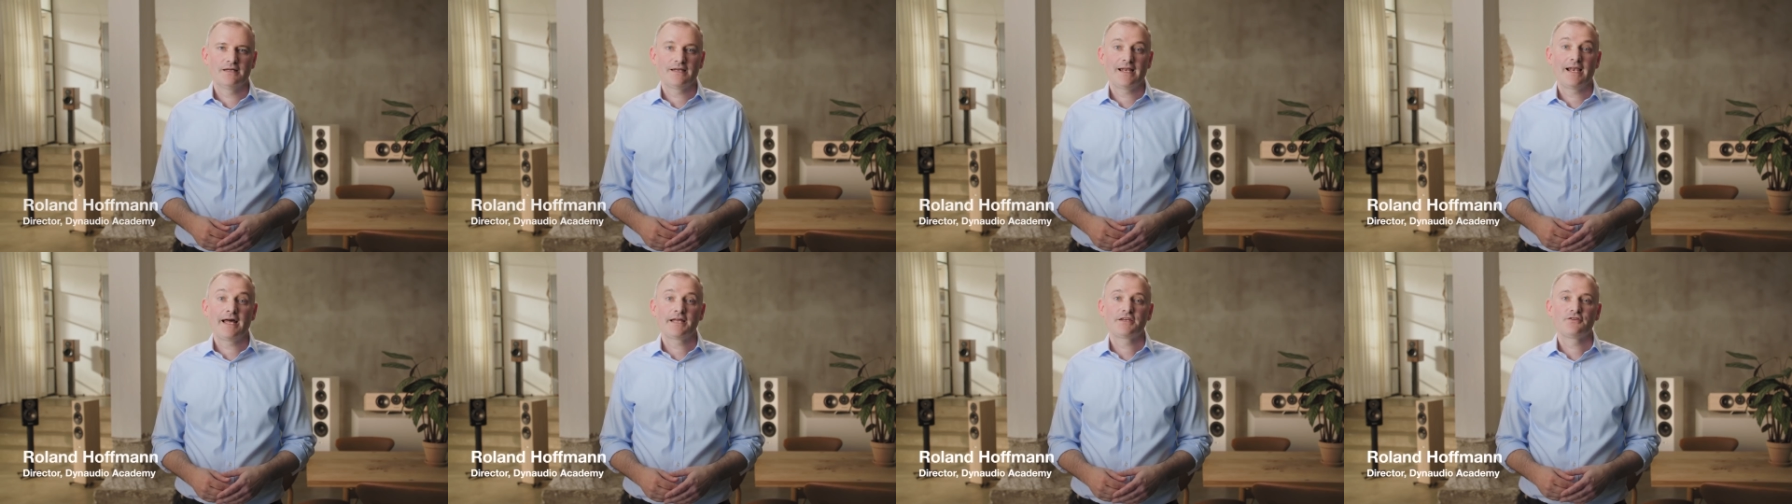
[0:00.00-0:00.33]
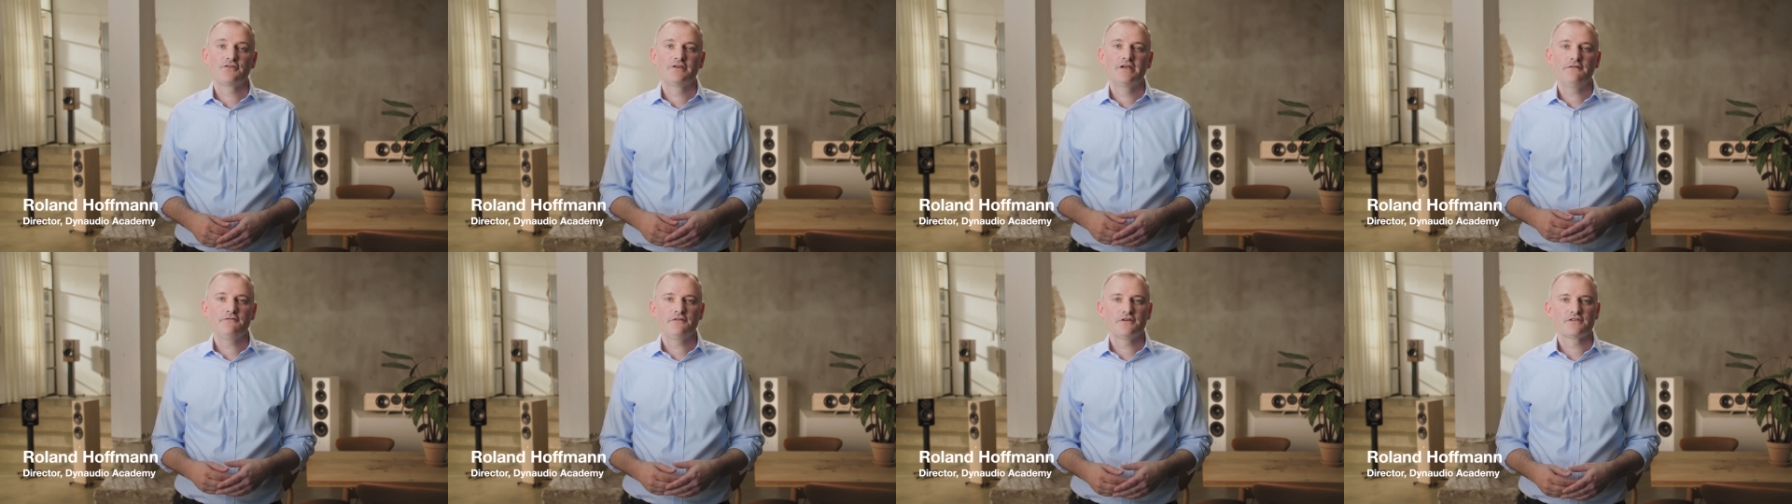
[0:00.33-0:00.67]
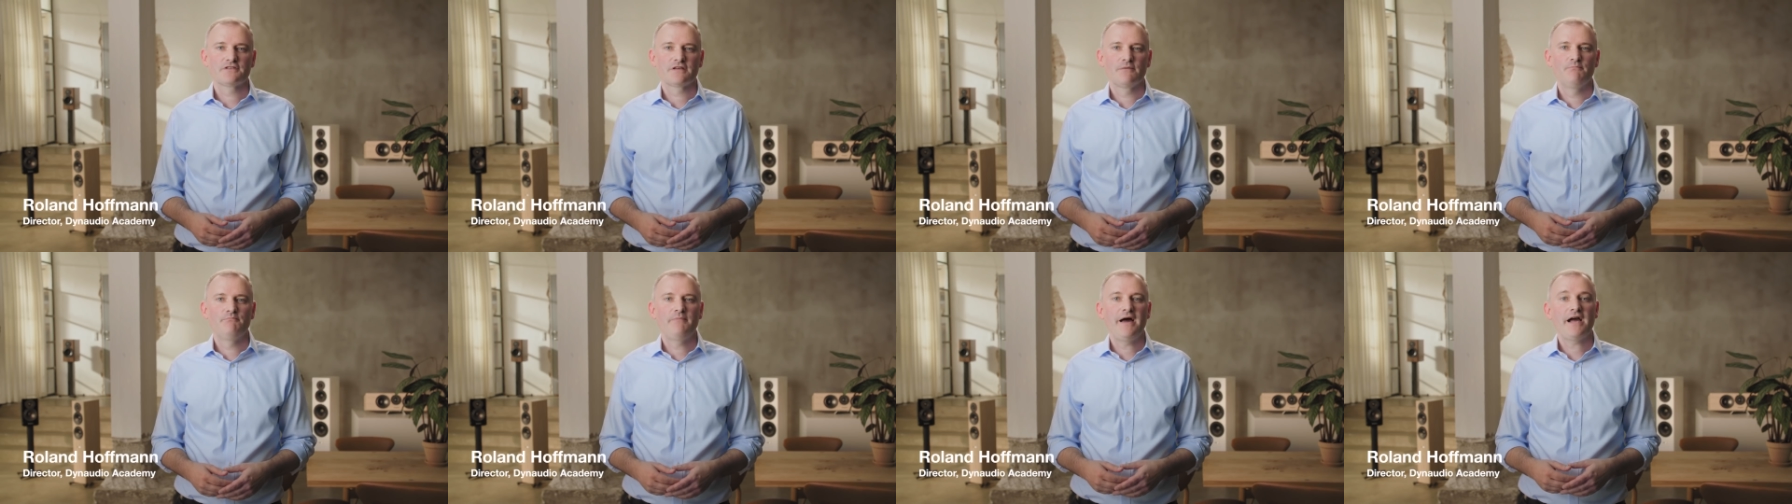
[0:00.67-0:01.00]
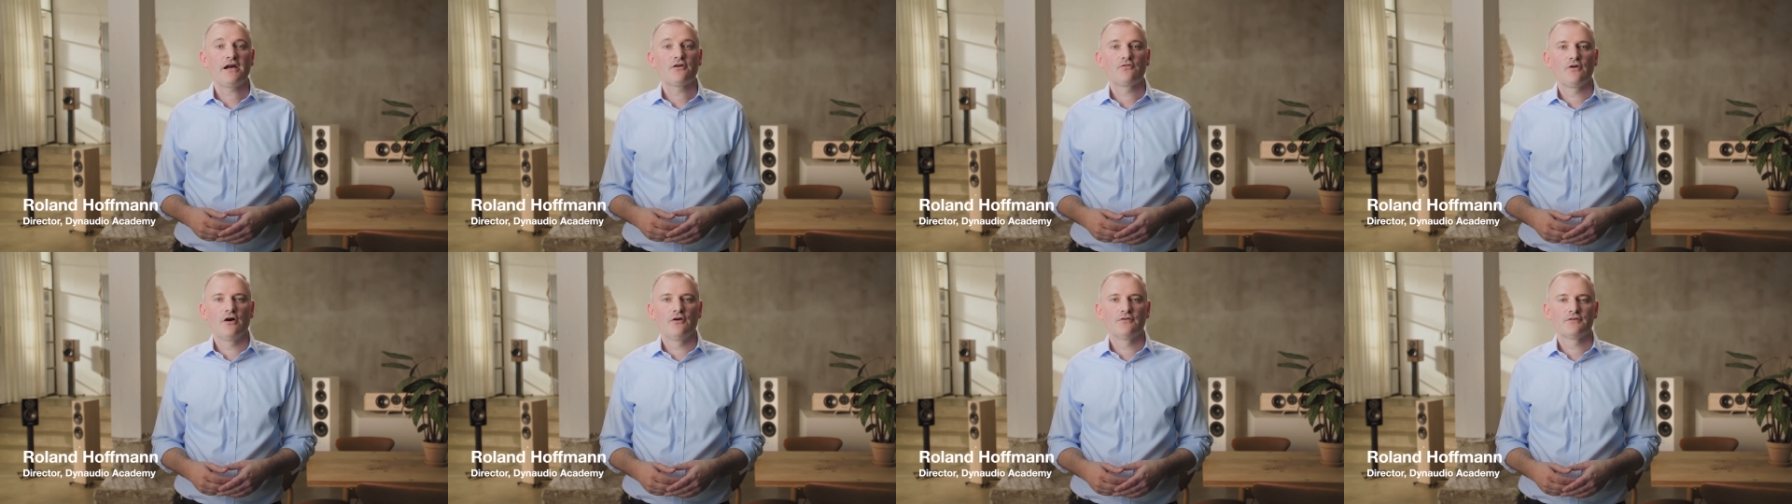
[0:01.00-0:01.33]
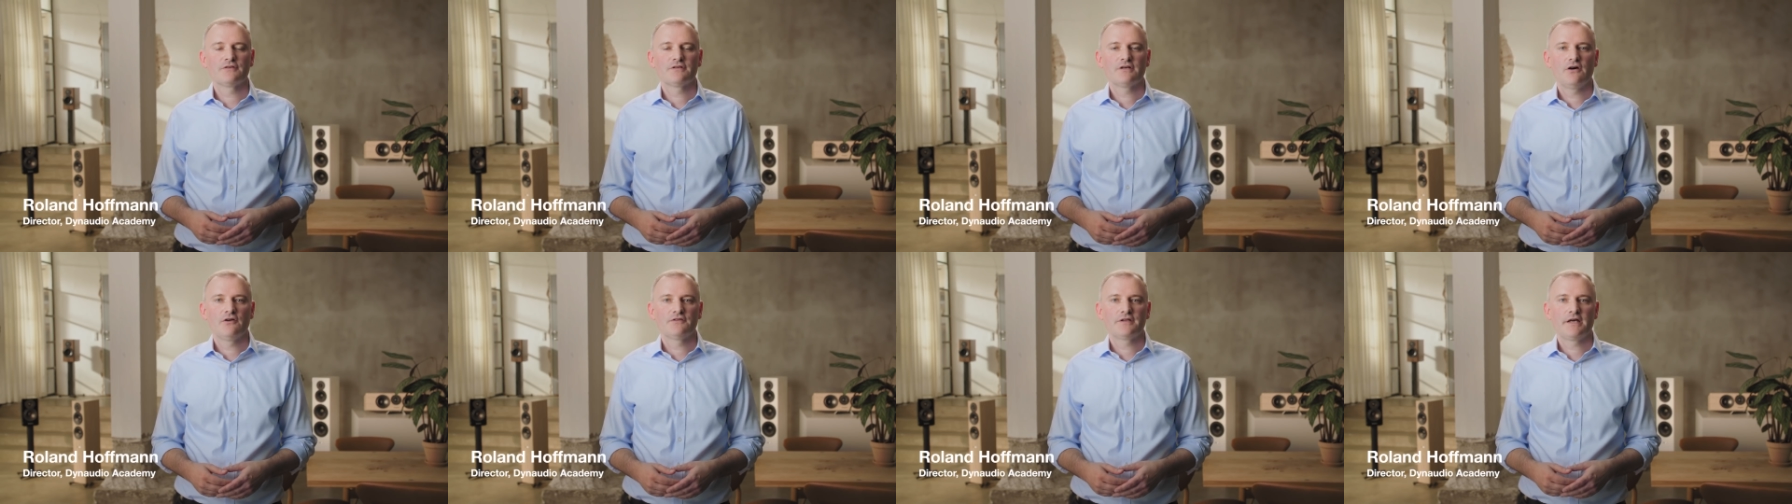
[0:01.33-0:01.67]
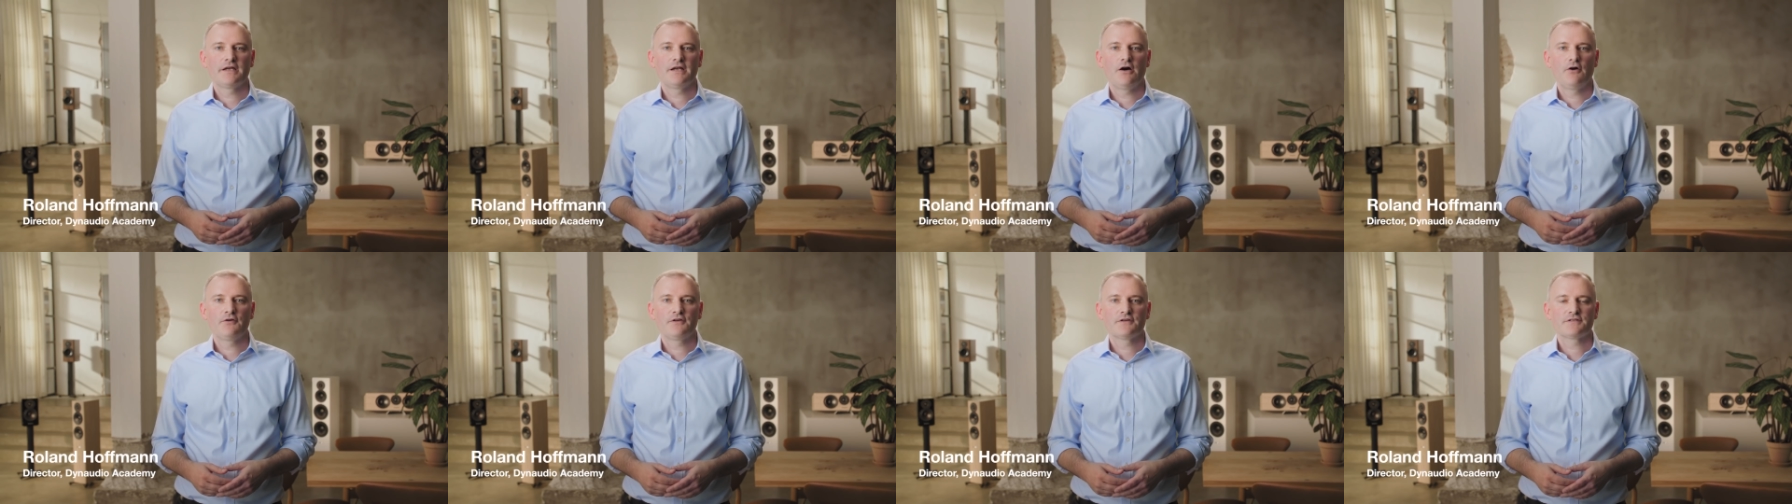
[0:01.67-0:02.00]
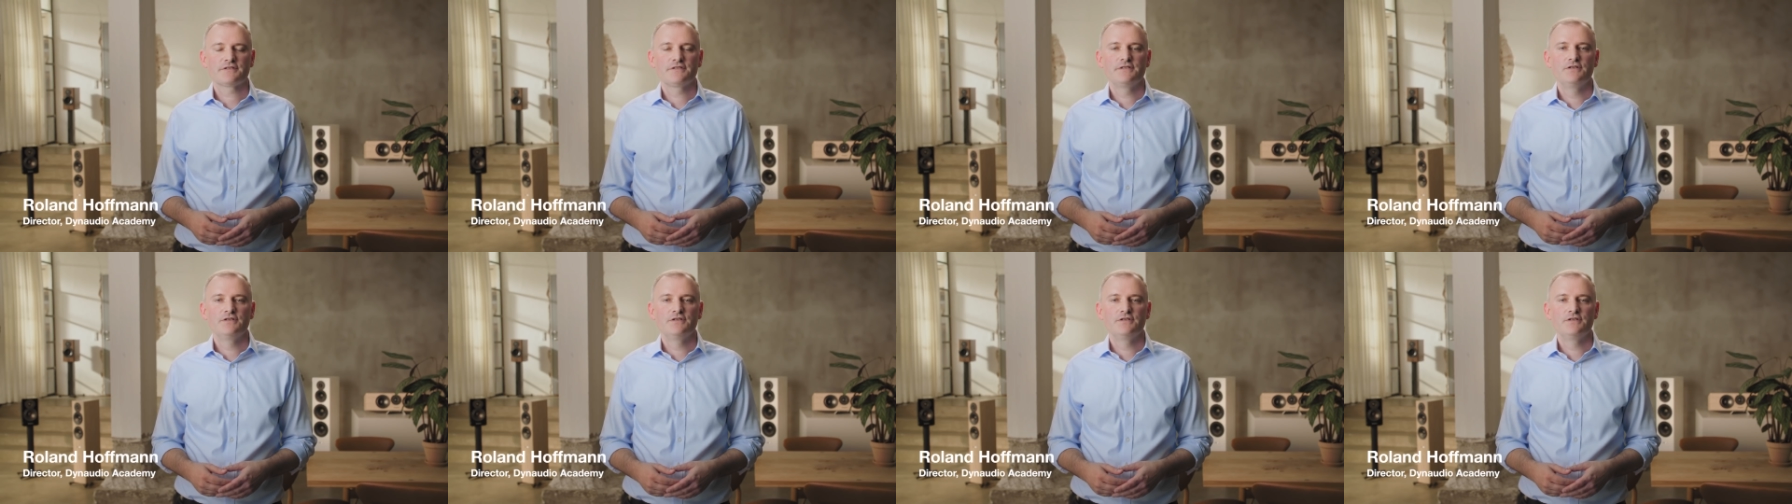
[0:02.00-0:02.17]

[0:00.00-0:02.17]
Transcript: and I'd like to give you some background on Dynaudio's